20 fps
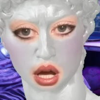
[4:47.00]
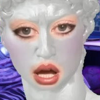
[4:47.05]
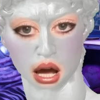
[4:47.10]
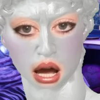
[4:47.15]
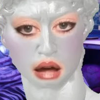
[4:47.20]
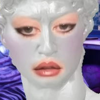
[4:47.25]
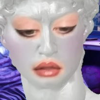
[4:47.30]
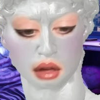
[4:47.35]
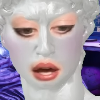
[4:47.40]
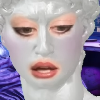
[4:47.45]

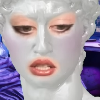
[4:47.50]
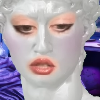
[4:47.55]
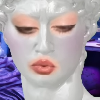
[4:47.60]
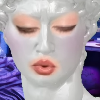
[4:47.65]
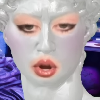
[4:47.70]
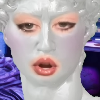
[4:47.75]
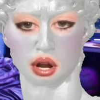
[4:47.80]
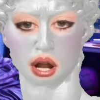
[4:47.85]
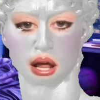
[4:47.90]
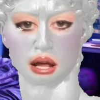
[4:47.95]
And that's
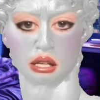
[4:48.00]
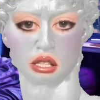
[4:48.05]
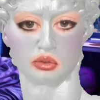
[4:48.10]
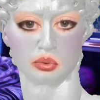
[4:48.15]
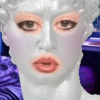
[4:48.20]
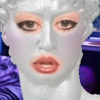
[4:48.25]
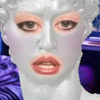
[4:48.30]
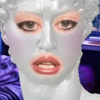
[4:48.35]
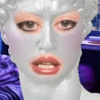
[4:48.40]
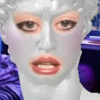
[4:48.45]
where it ends
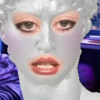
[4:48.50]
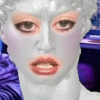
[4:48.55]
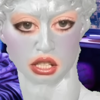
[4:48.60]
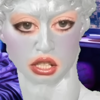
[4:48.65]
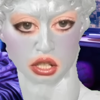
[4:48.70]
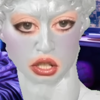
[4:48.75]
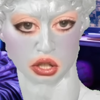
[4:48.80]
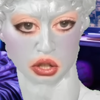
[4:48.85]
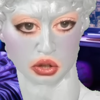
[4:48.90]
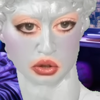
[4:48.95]
with these
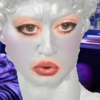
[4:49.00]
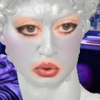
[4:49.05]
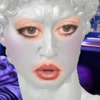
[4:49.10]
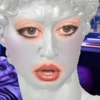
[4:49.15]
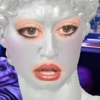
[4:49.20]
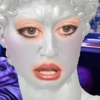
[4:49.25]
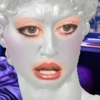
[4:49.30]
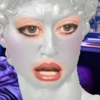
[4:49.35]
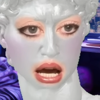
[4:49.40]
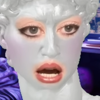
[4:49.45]
two.
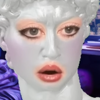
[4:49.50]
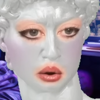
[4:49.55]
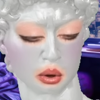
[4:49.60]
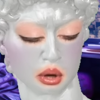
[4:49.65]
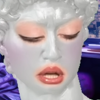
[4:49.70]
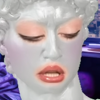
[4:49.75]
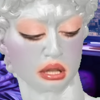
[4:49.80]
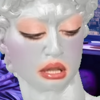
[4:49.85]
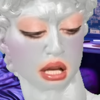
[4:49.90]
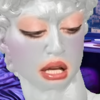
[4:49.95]

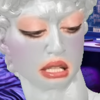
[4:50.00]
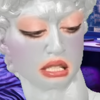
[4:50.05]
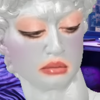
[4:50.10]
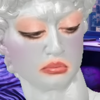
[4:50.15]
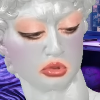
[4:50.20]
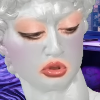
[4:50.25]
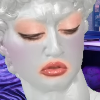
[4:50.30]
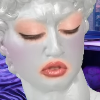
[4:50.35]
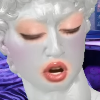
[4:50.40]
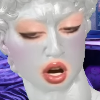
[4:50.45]
Now let's
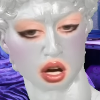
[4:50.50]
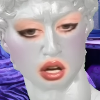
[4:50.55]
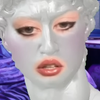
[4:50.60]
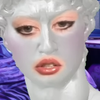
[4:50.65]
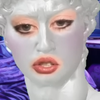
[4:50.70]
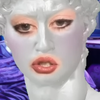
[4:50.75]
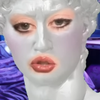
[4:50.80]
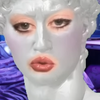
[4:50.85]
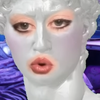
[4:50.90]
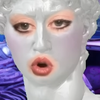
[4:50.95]
move on
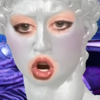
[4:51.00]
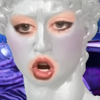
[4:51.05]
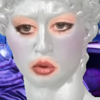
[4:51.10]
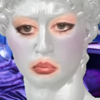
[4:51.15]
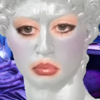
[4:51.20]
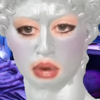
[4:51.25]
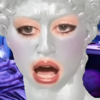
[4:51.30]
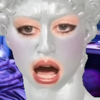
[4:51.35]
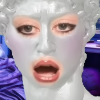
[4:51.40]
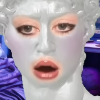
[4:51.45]
to our
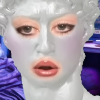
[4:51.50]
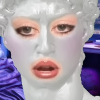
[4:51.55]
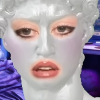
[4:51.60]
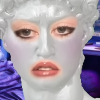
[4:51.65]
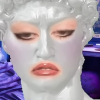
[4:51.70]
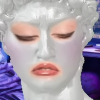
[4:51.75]
pouty